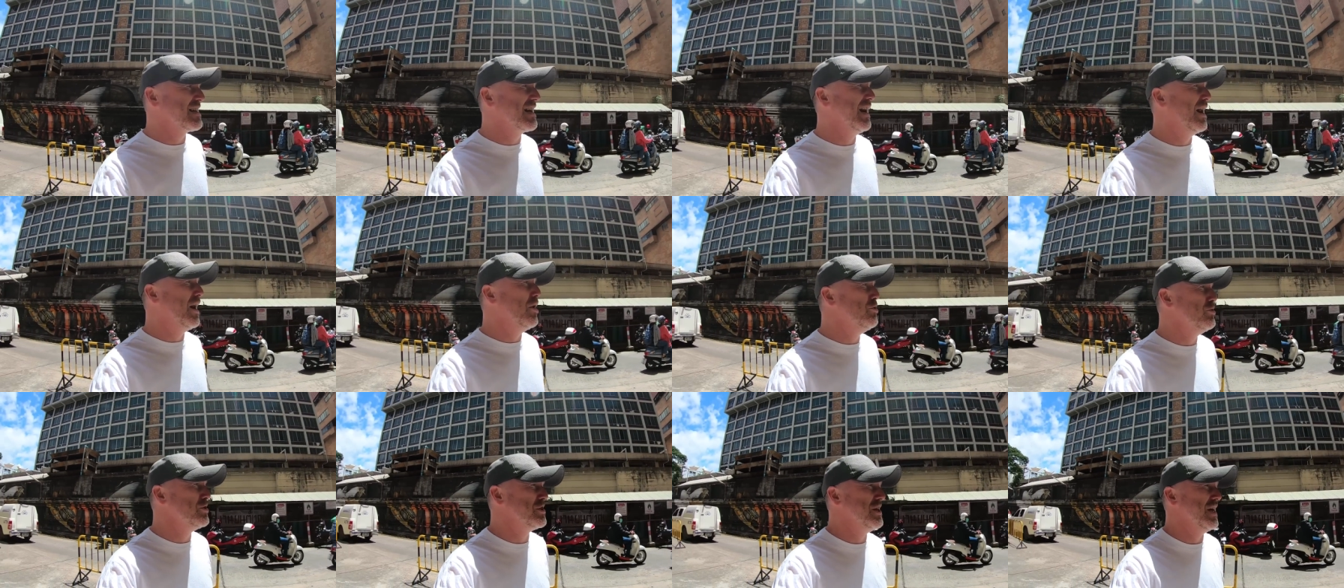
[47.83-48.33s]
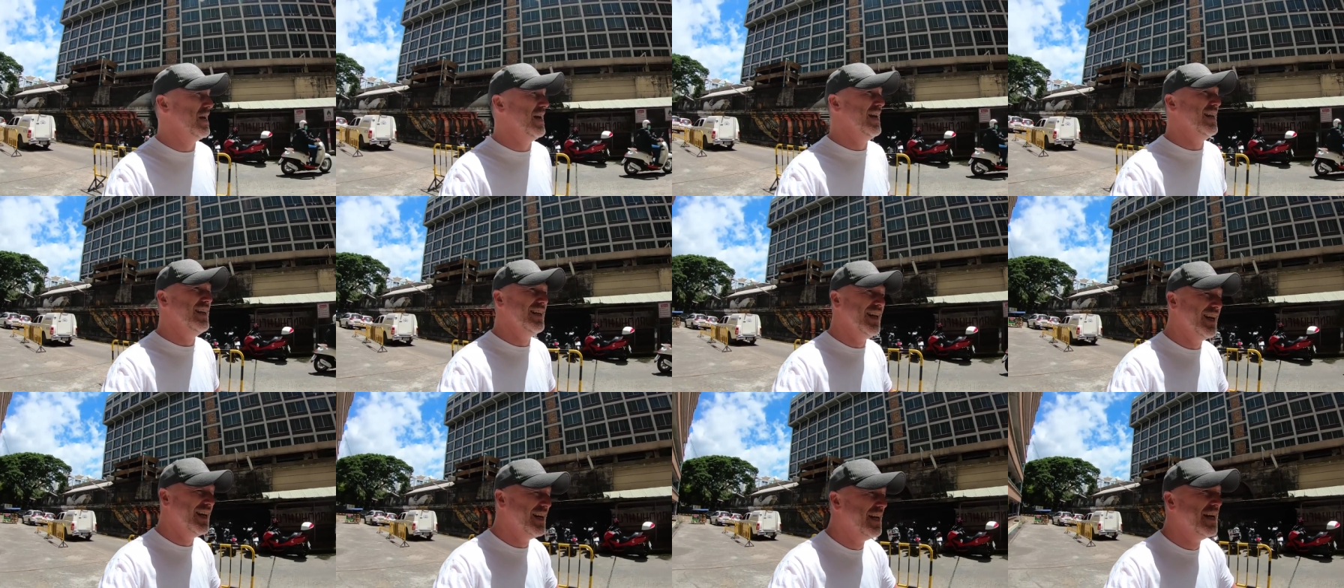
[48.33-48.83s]
closing.
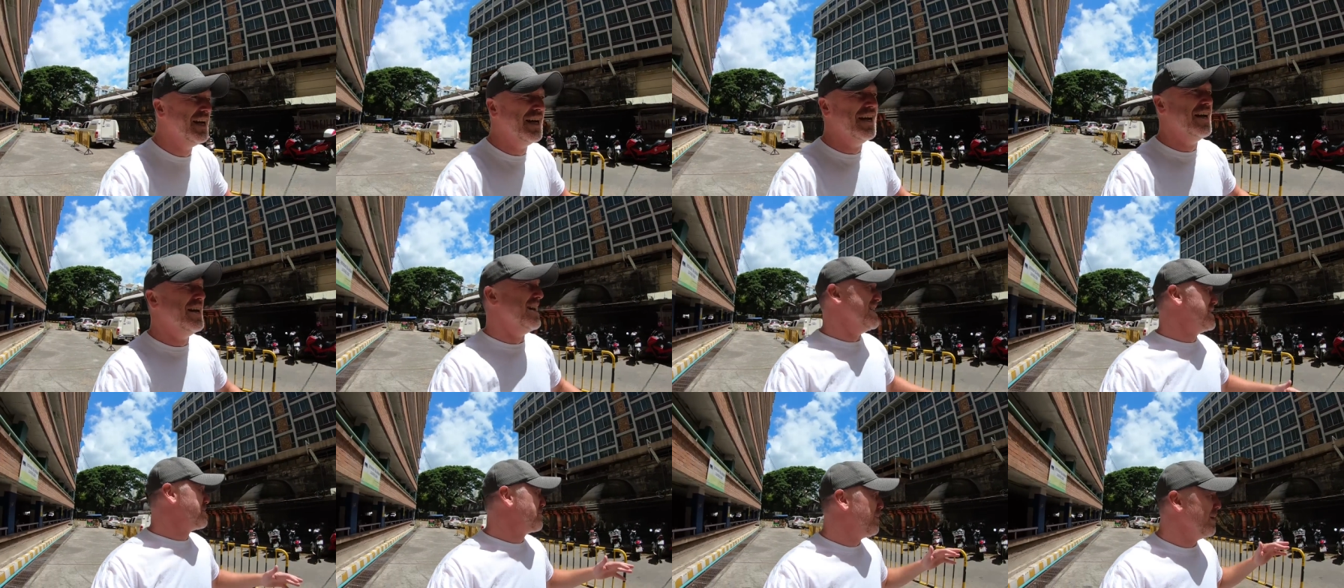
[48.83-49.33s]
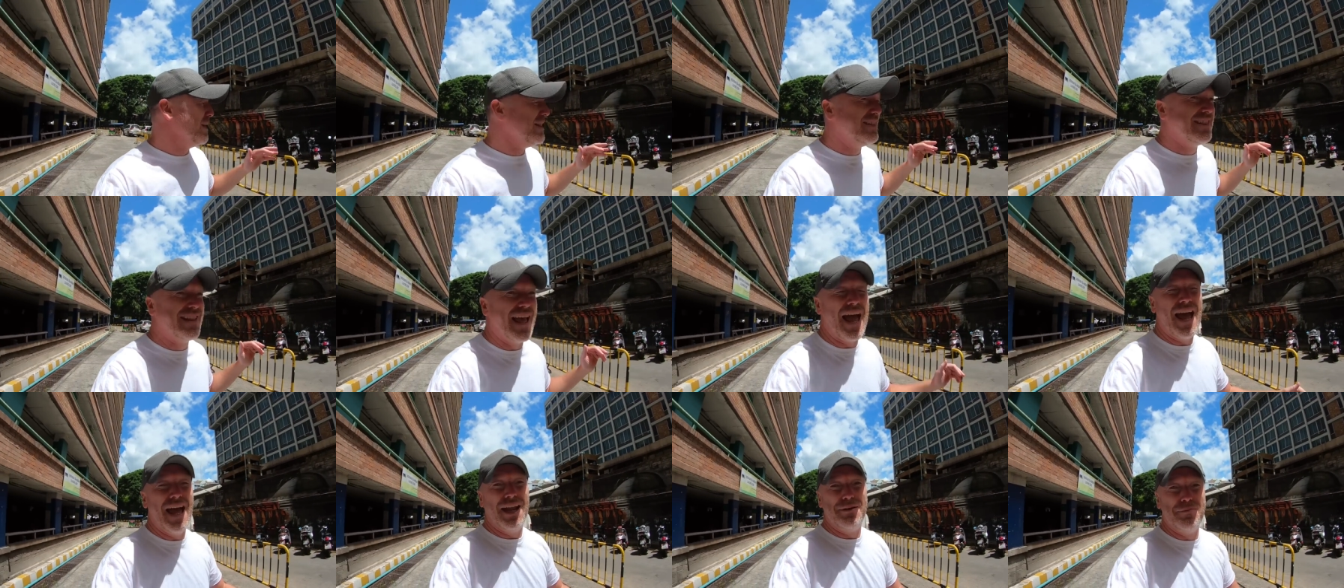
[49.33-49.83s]
it's been
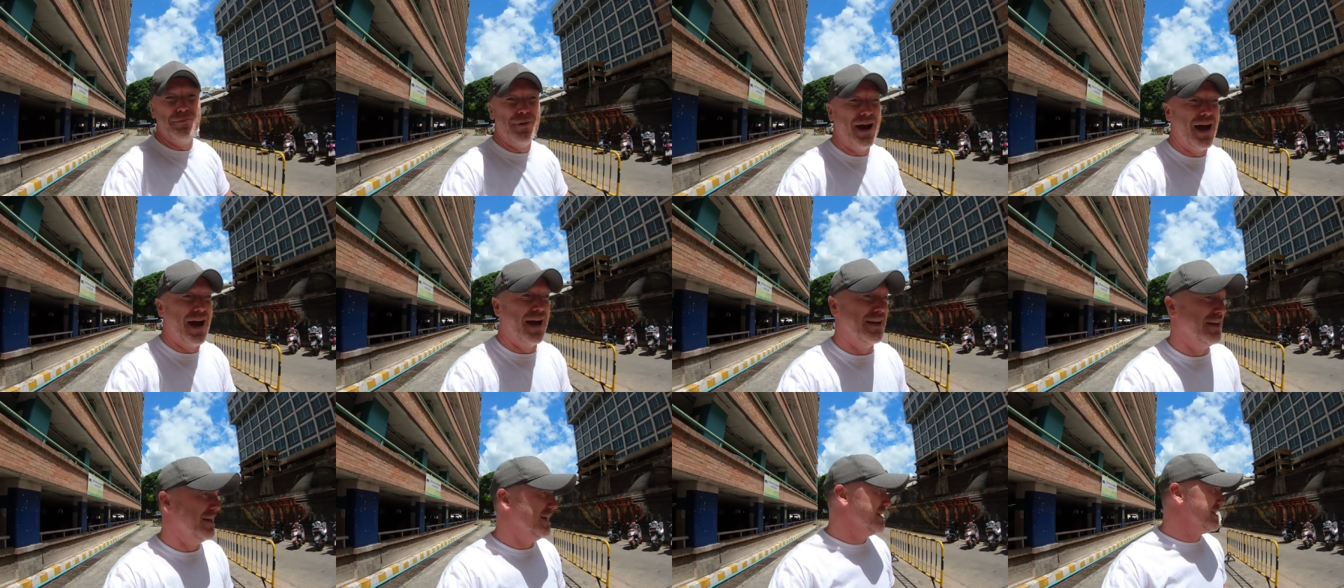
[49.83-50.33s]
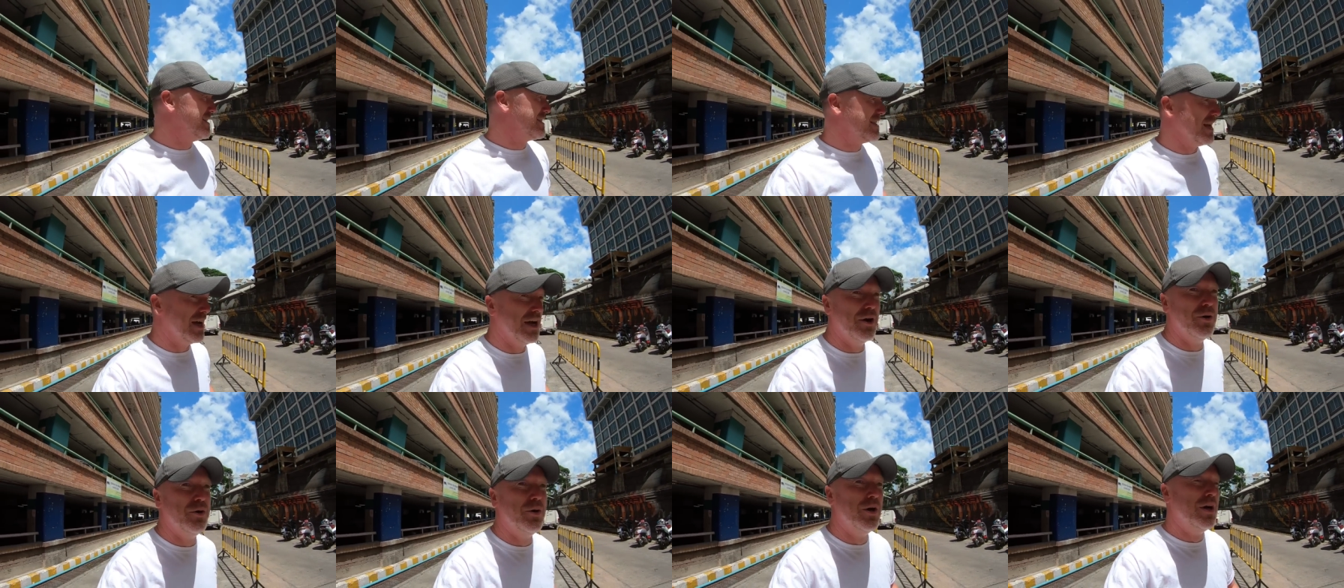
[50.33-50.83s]
dead, man,
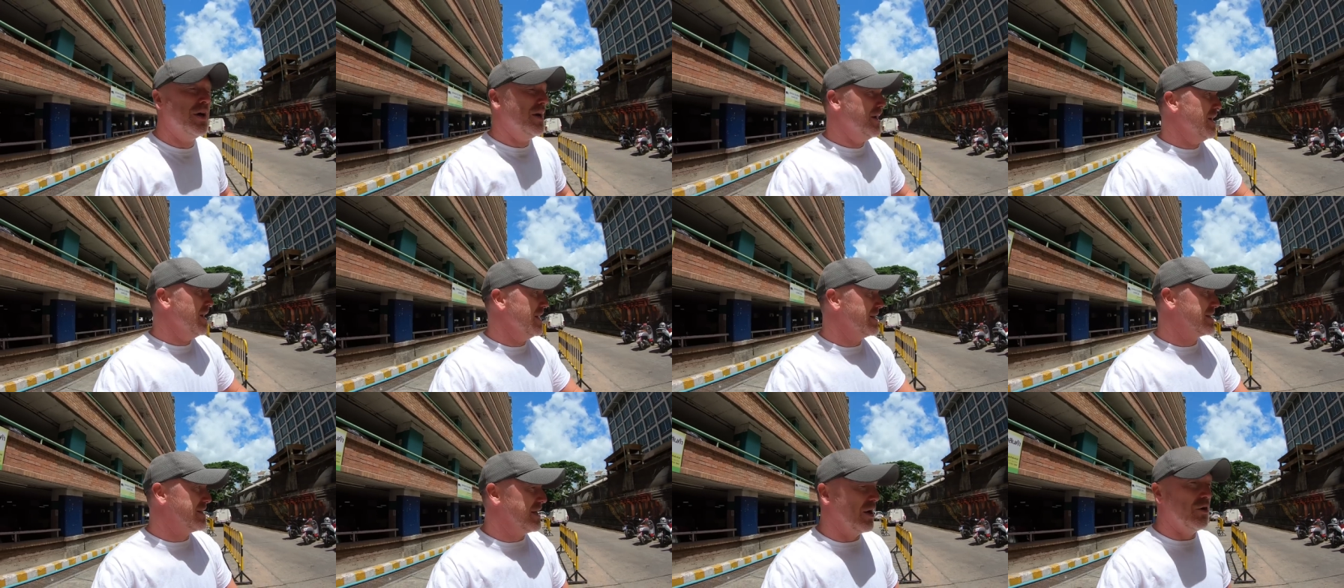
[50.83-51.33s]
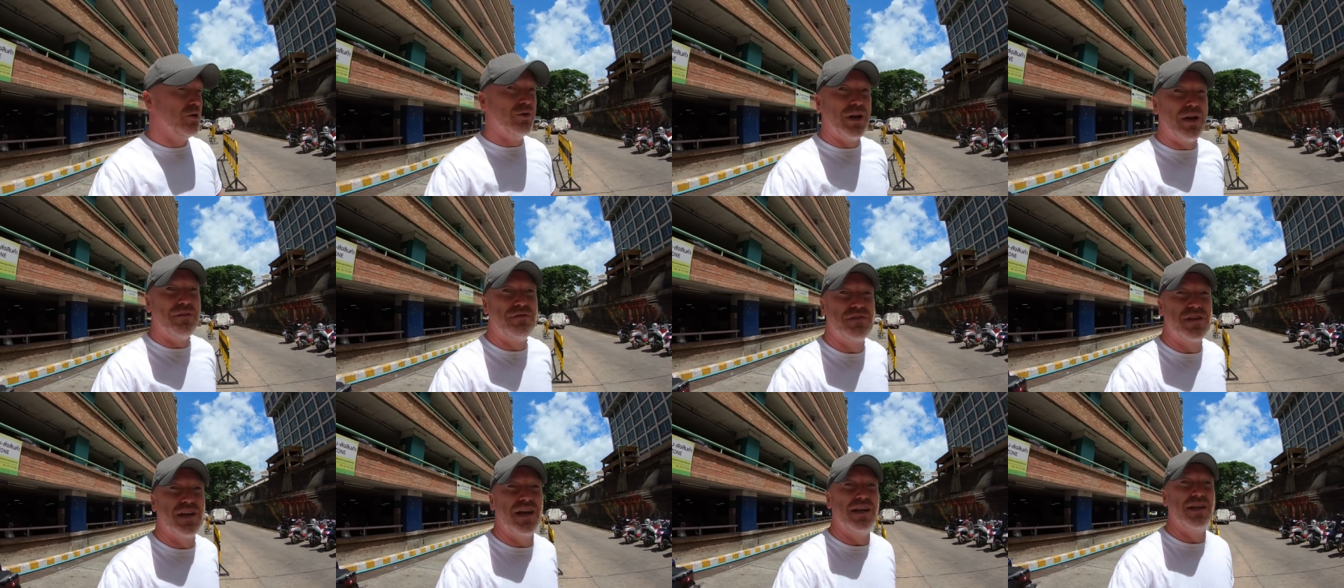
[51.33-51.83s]
until until
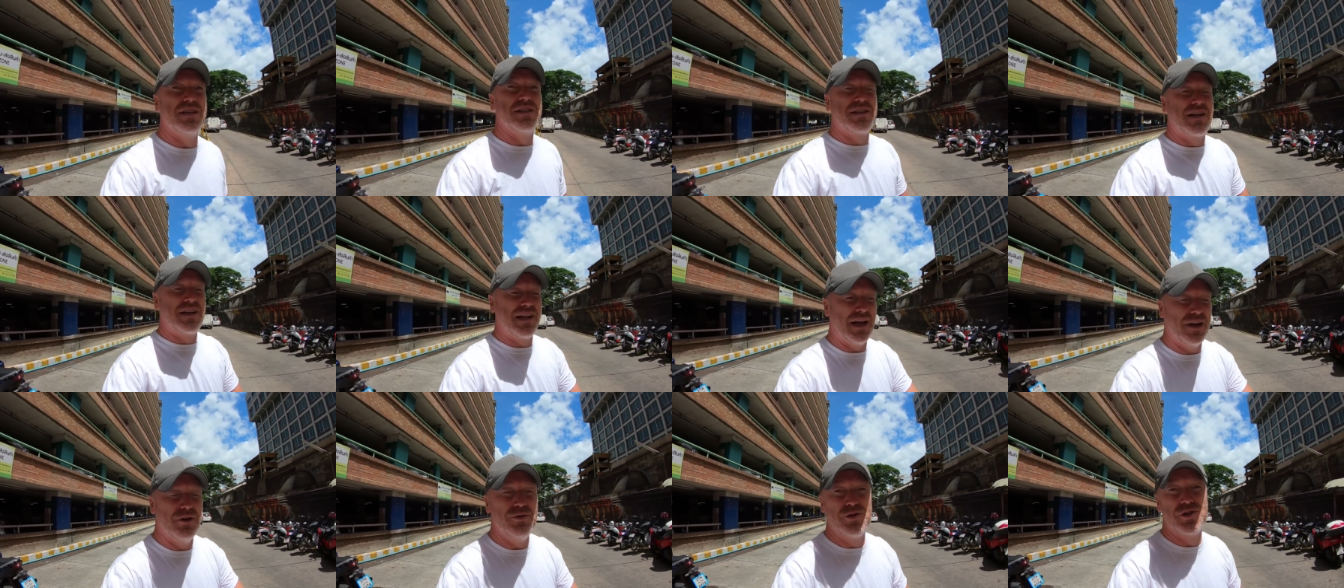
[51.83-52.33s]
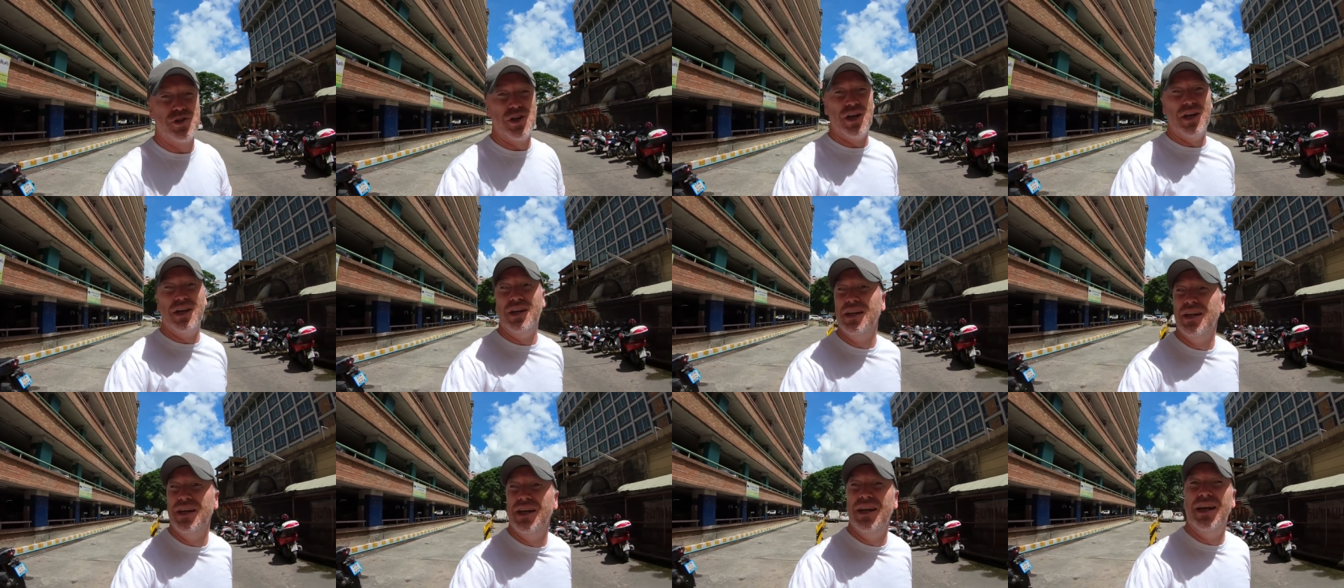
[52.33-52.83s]
they've said it's closing,